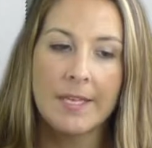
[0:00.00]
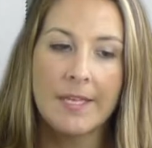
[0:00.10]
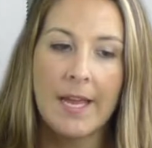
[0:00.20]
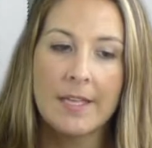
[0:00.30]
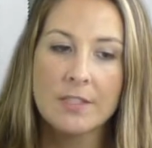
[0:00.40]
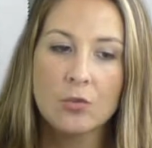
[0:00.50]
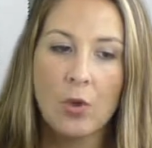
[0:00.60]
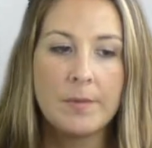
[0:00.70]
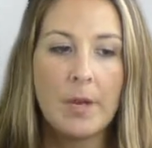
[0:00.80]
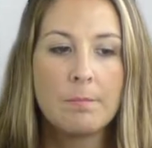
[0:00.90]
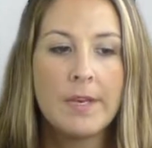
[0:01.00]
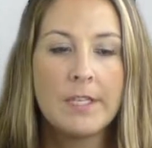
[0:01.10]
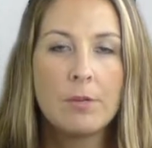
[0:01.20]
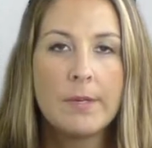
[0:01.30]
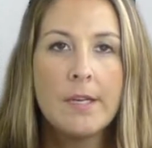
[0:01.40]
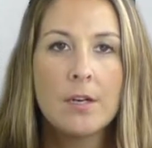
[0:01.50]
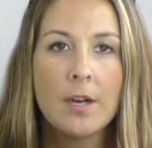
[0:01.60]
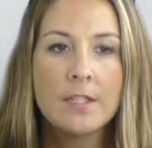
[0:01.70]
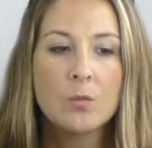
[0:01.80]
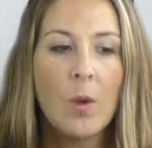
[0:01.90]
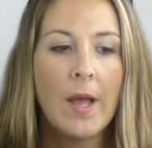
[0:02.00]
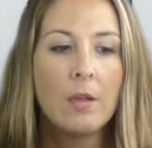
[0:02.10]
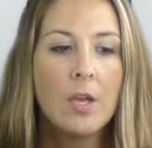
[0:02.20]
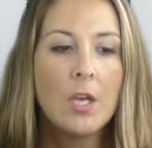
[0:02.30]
it has a drop-down menu here as well.